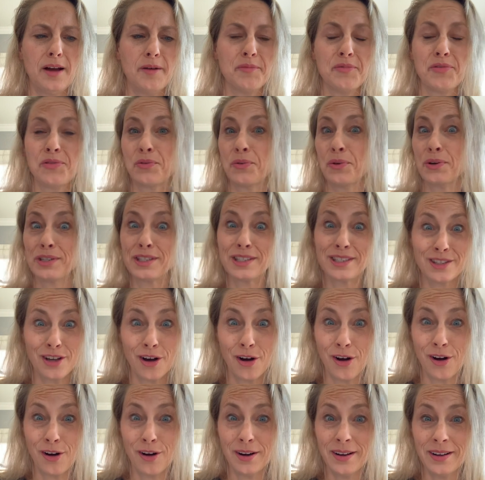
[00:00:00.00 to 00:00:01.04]
through a
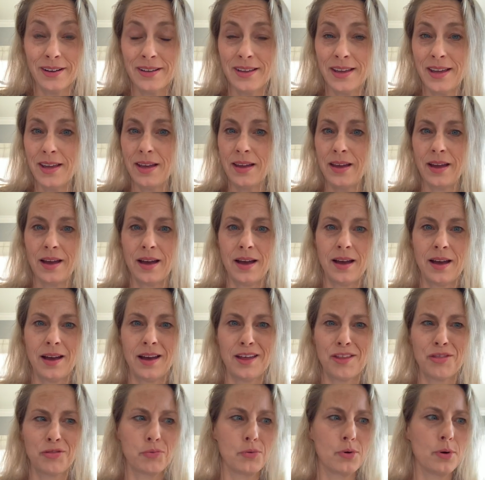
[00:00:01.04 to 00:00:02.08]
song,
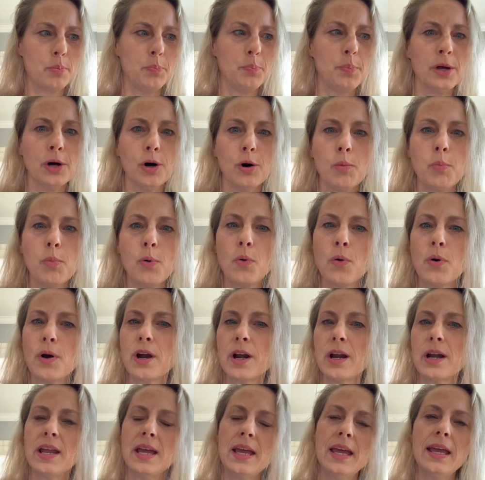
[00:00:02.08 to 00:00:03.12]
through a
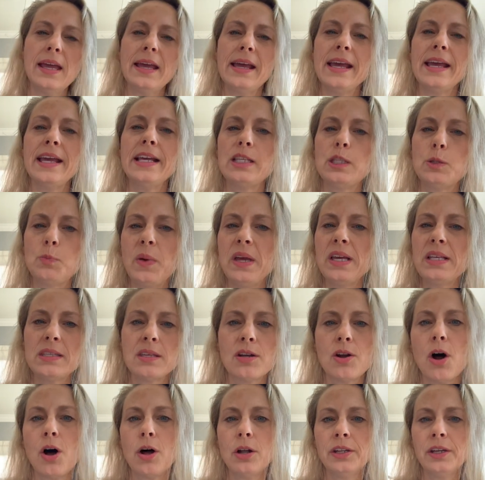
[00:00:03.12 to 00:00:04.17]
billboard. He speaks
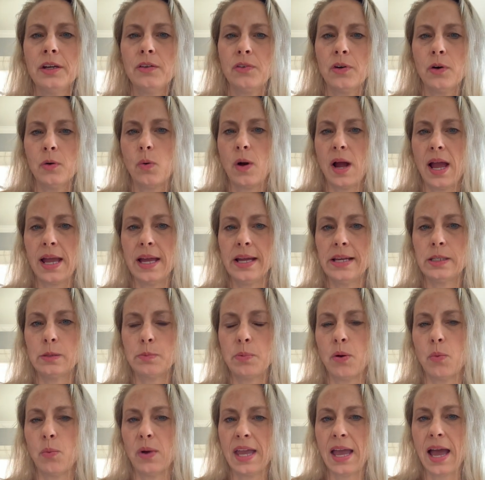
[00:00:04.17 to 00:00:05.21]
in all different ways,
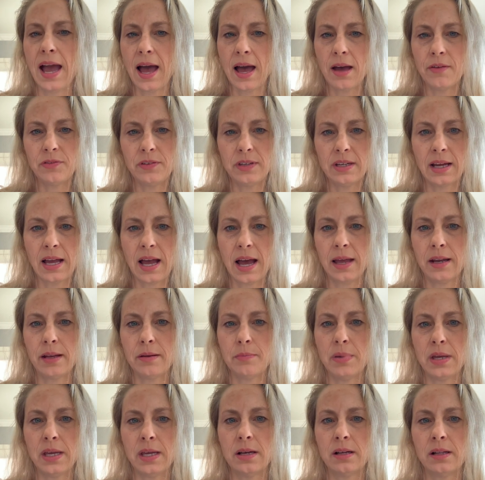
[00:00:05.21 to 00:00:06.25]
but we have to kind of
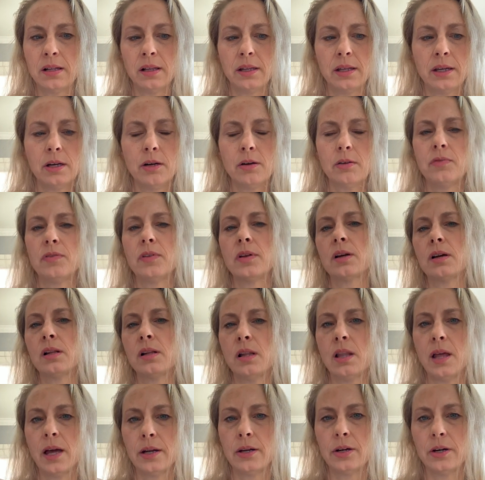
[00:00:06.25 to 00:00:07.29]
be clear of the
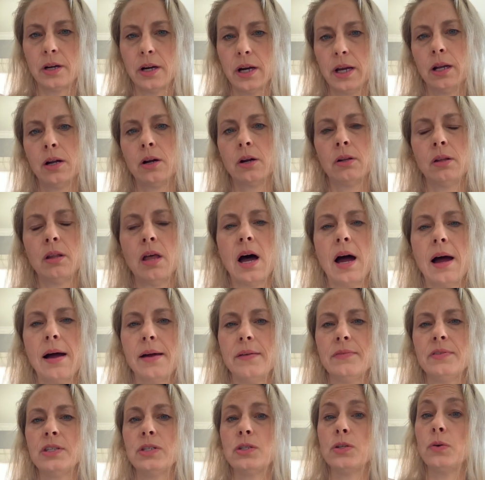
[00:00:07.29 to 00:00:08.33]
clutter in our
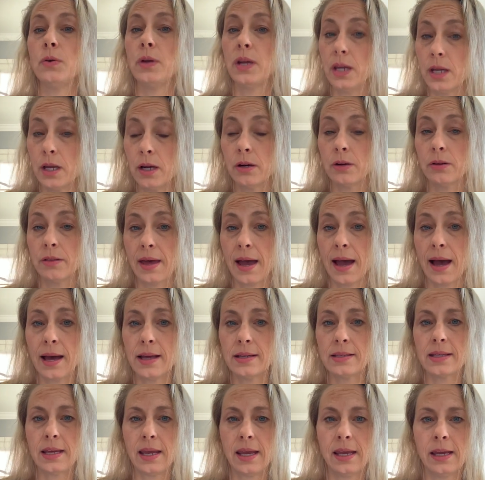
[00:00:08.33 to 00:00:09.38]
lives to hear
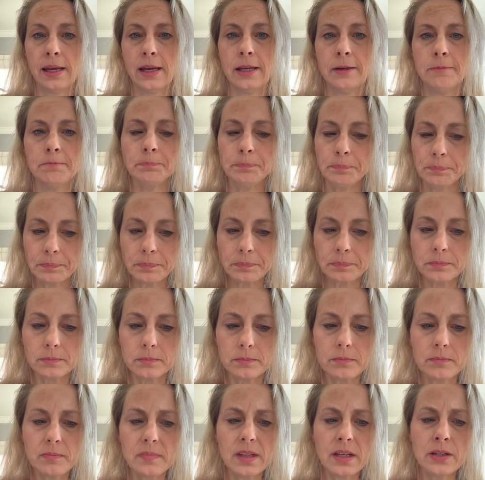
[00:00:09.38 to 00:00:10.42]
that. And
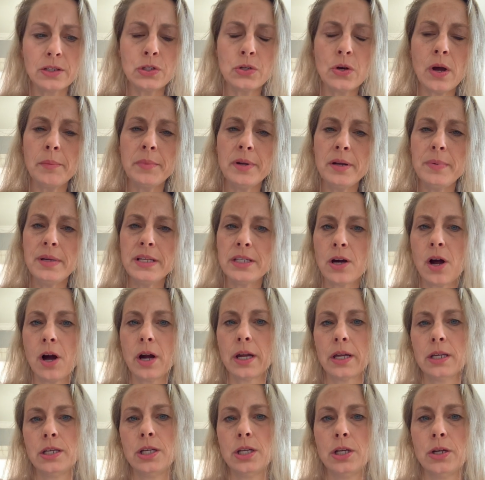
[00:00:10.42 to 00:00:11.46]
so I'm going to be
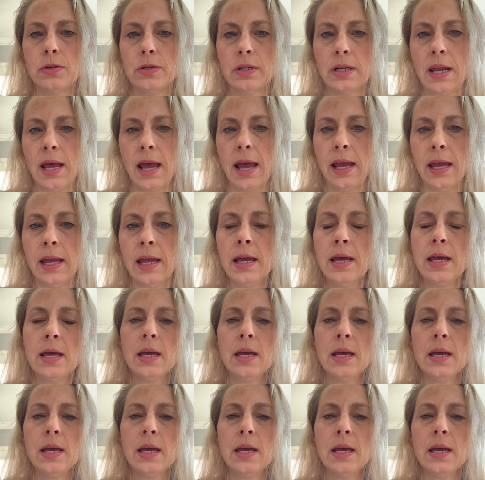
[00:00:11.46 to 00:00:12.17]
talking to you today